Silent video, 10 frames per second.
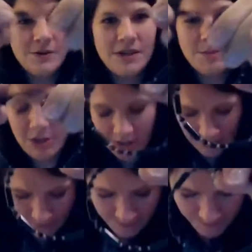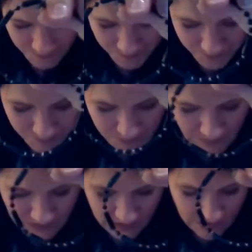Freebie.
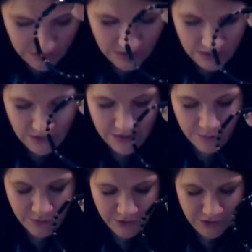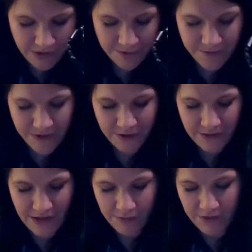All right, and while y'all are
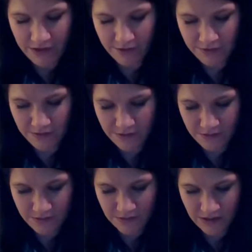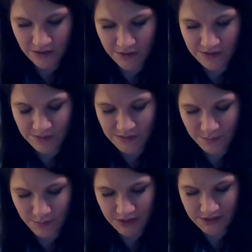figuring that one out, oh, this one's
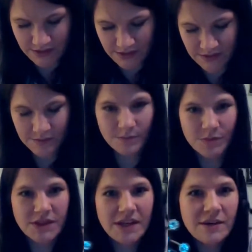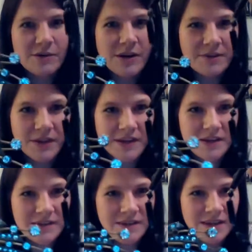busted. I'll put that on a crap lot.
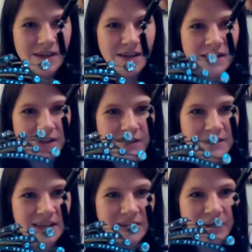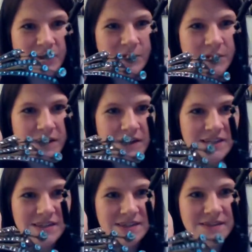Looks like it could have been a
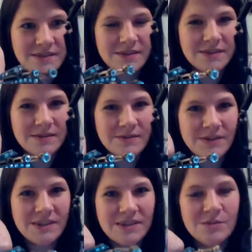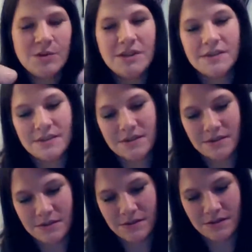nice vintage piece.